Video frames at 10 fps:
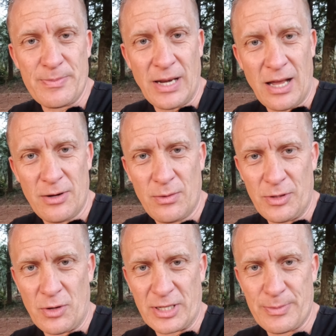below
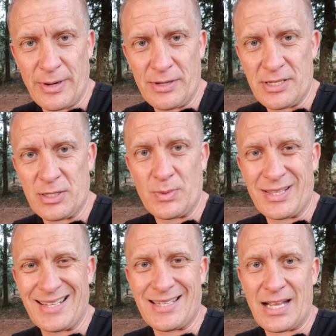with your experiences
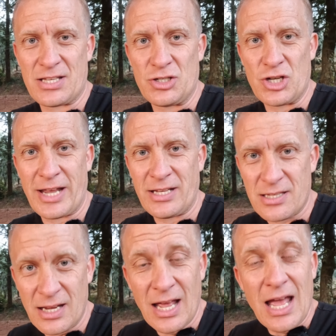with cassettes and chains,